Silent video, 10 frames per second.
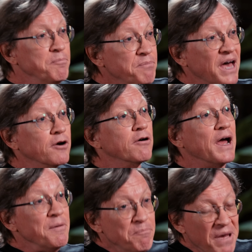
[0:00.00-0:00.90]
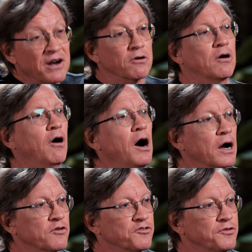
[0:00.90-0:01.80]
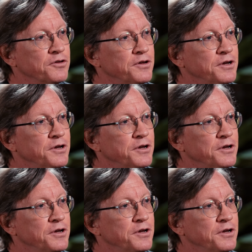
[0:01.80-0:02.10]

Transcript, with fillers: and better and better clocks.